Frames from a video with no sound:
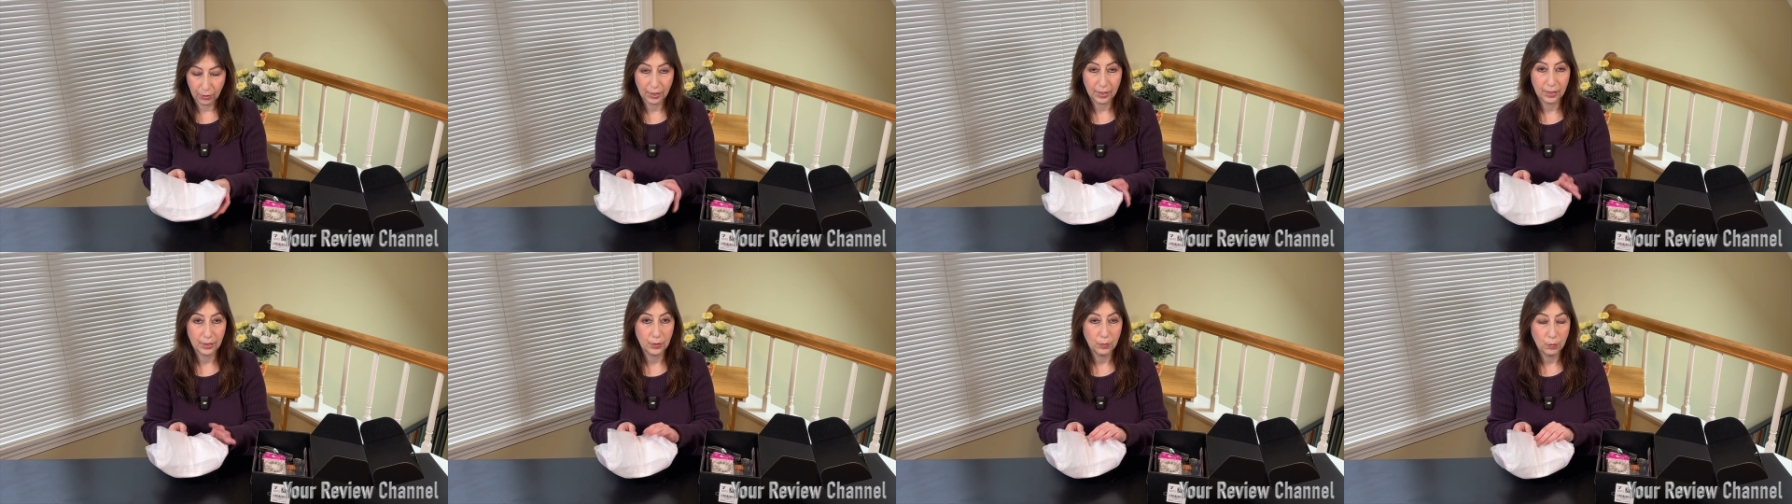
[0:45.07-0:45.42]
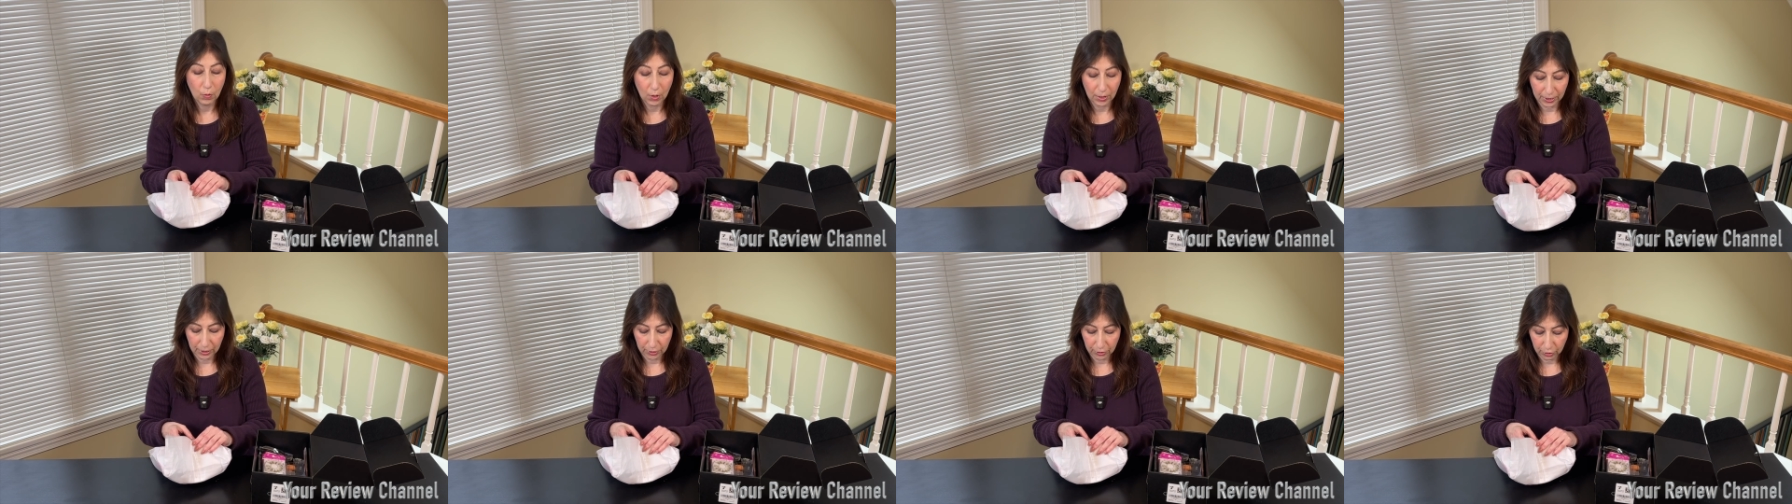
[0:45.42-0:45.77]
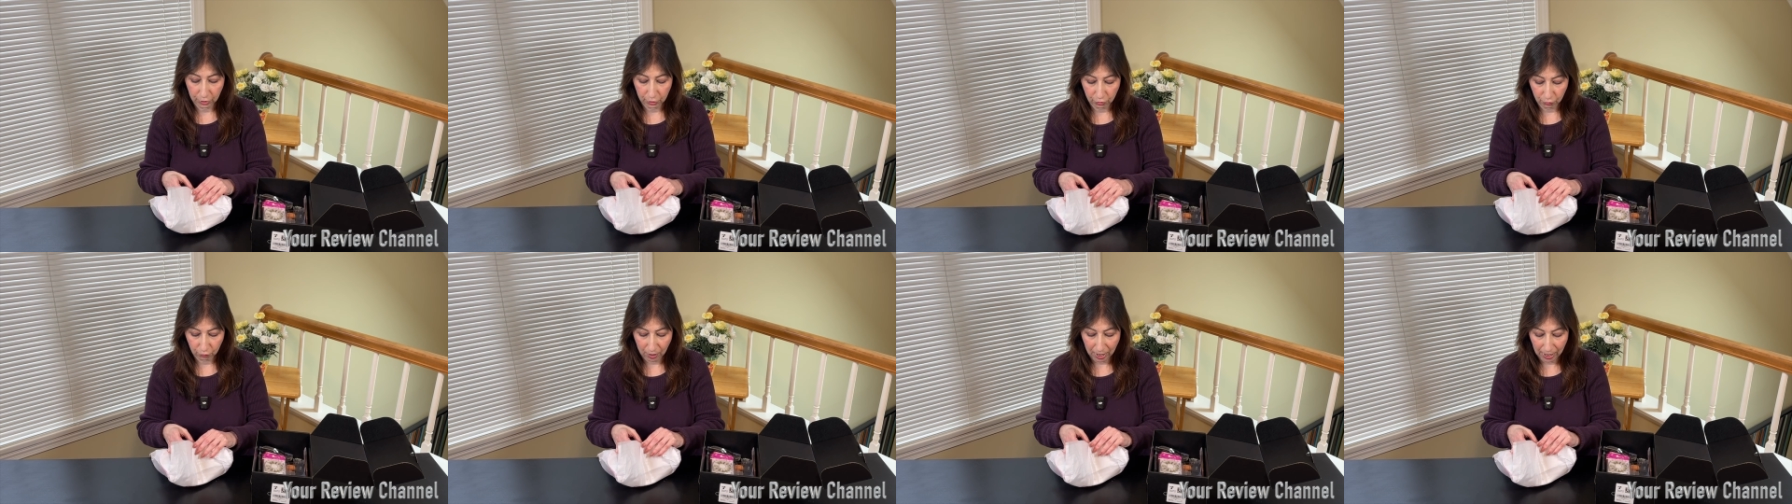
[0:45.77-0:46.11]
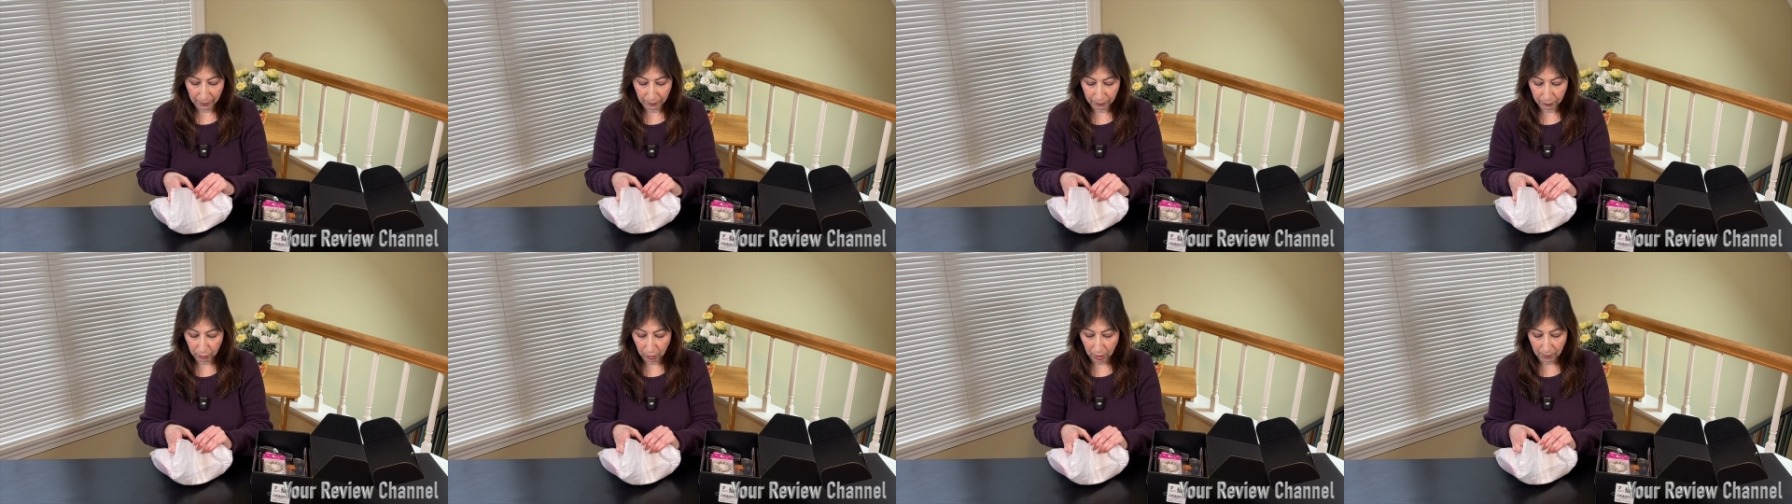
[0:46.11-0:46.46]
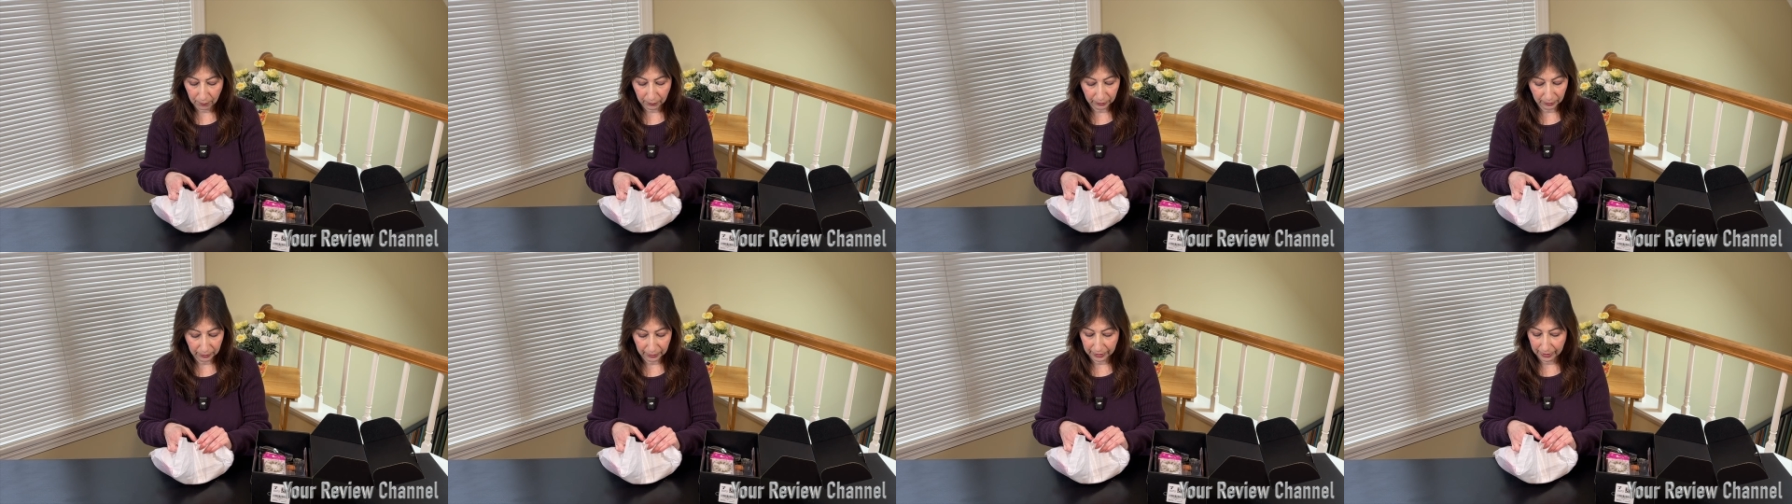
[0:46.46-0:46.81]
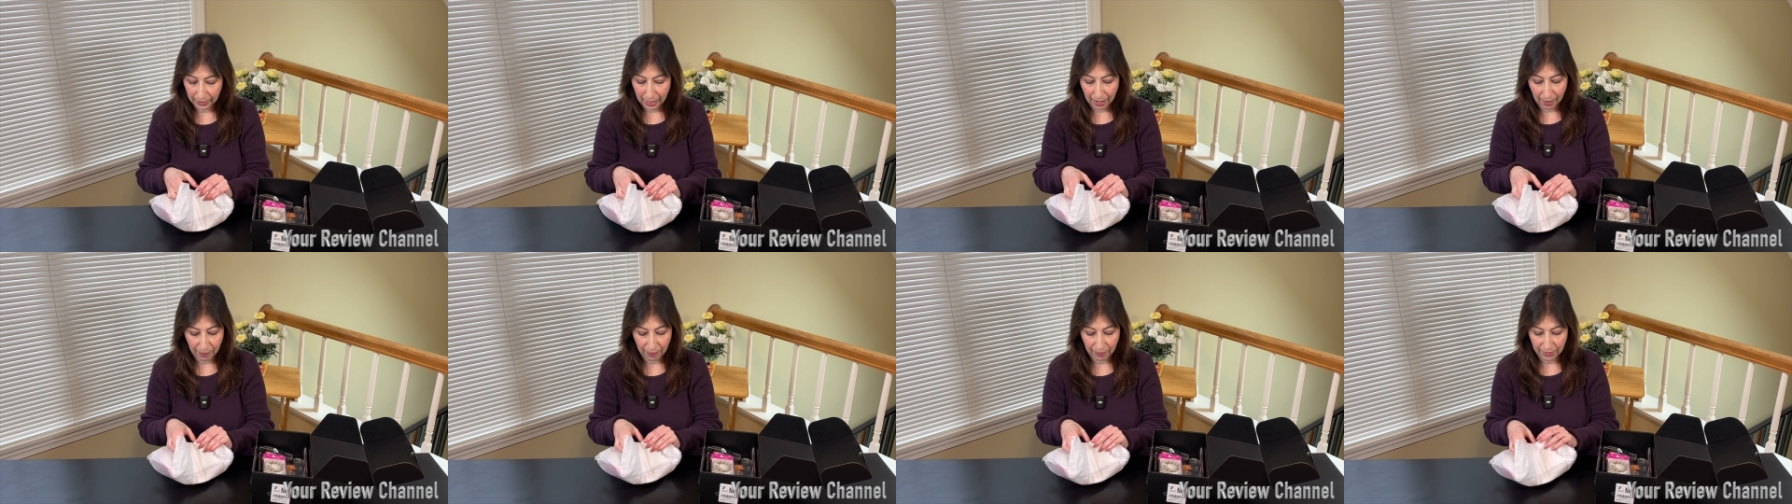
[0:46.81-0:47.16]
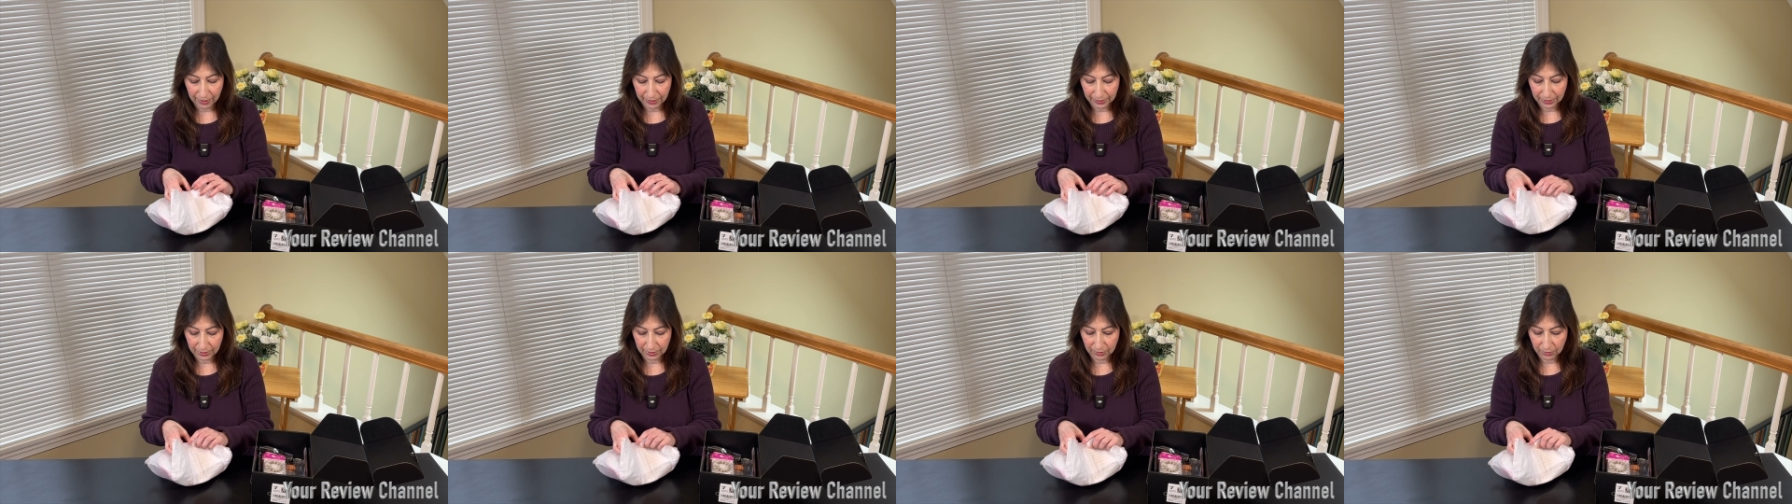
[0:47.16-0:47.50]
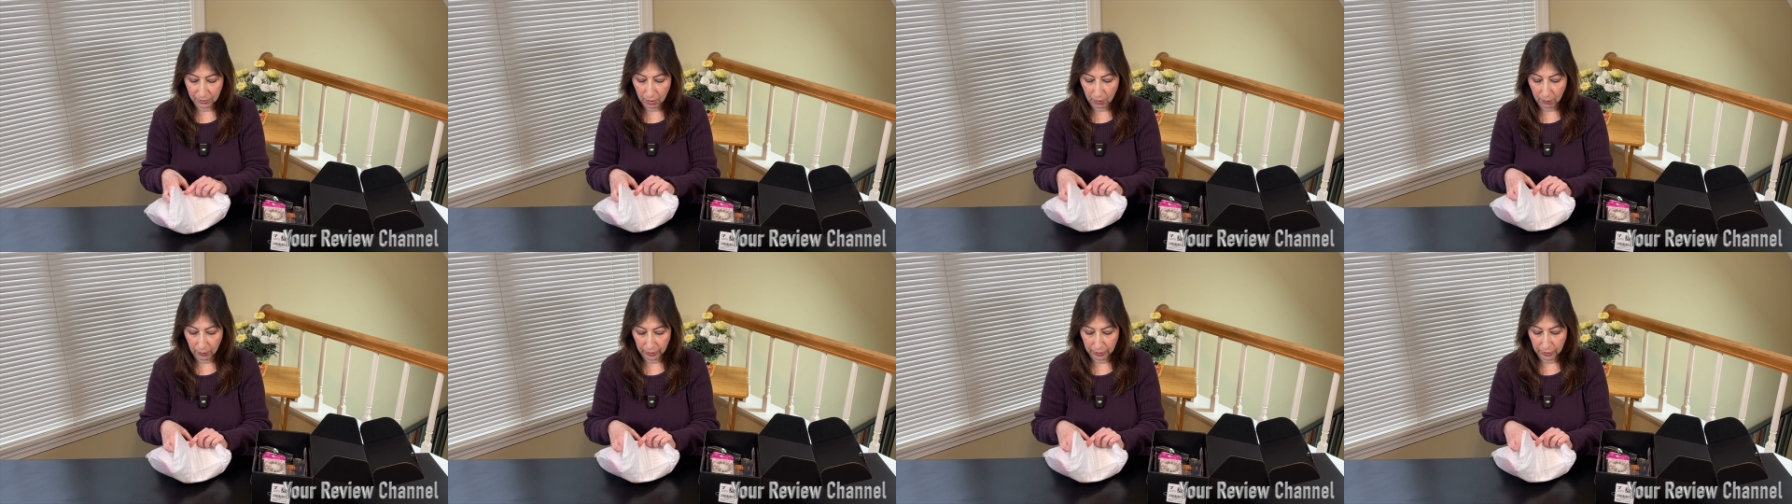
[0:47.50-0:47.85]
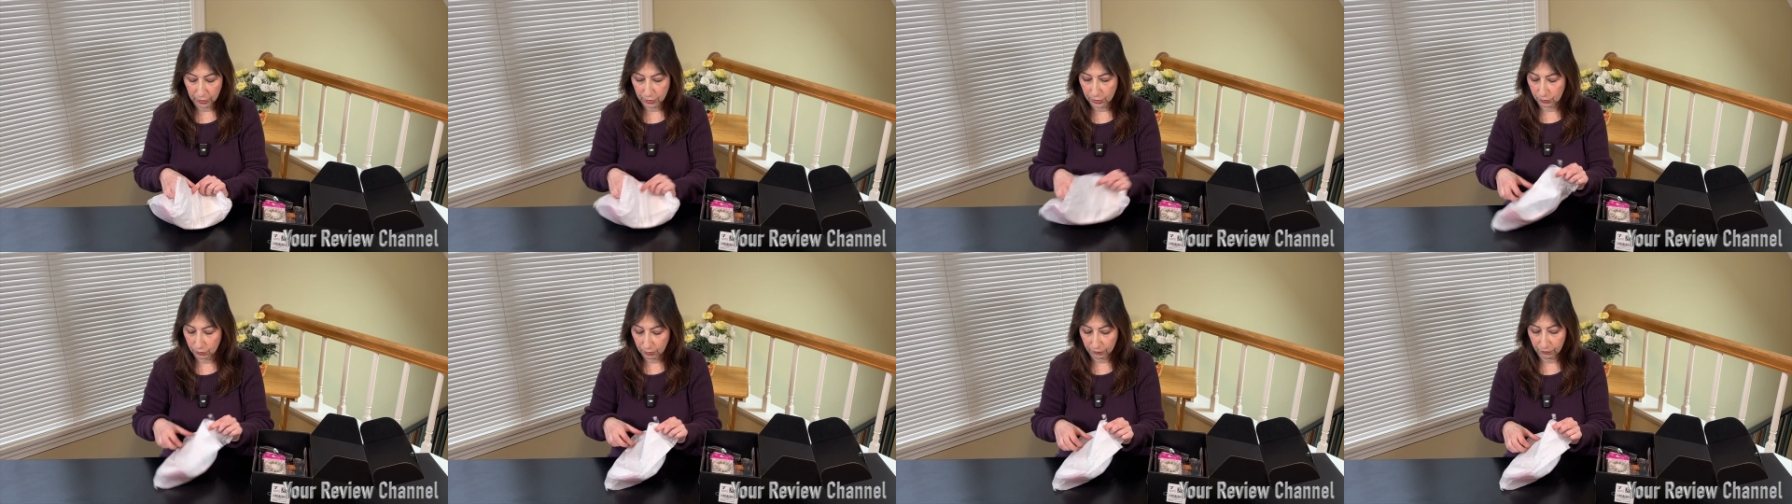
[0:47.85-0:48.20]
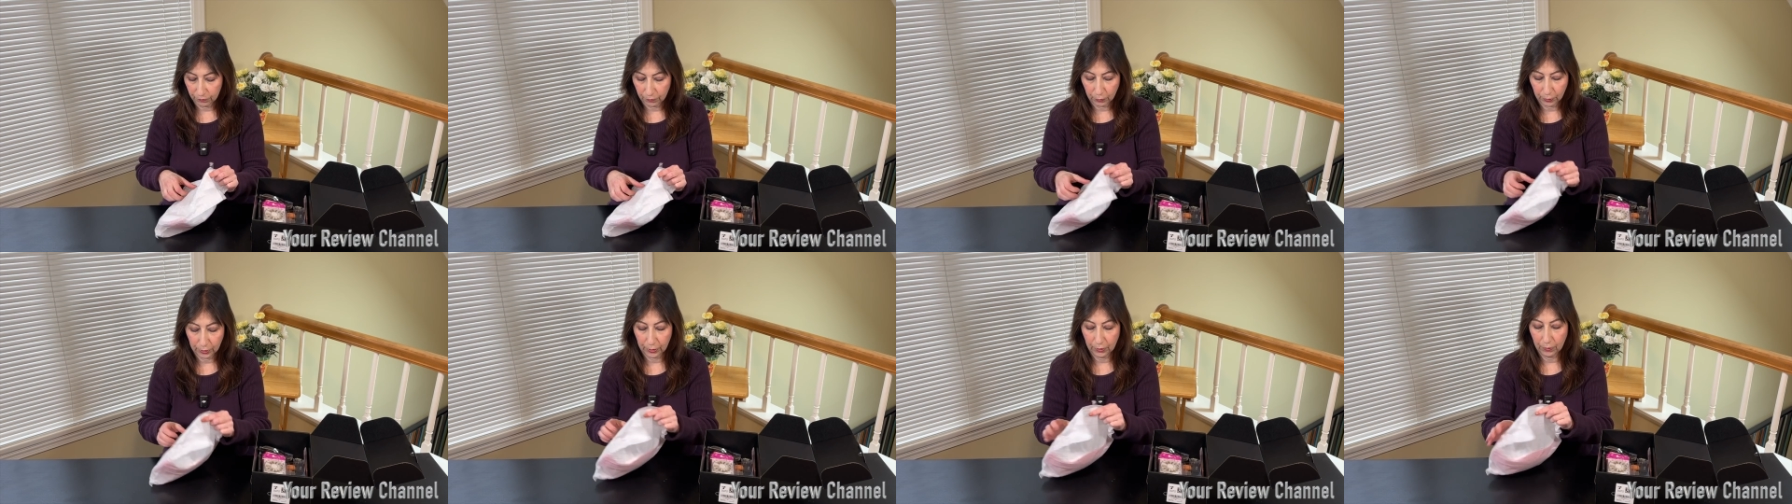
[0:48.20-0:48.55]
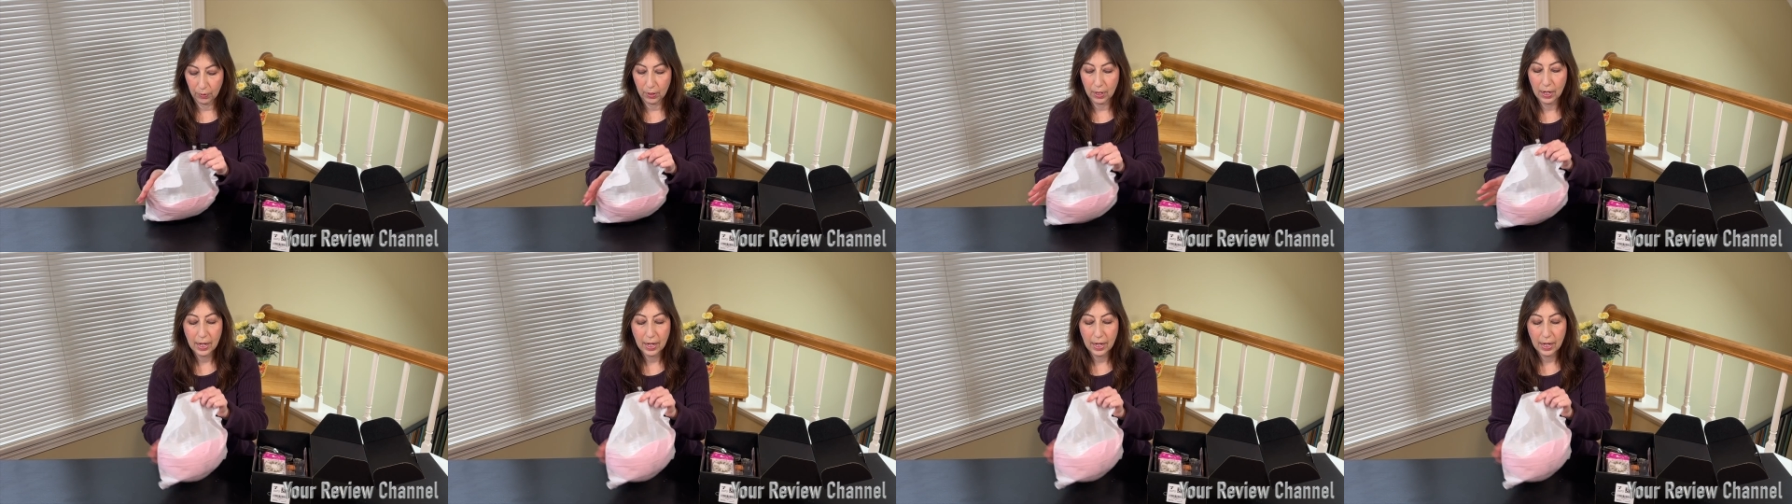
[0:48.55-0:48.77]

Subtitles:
You want it to dry properly, and this is going to do it for you.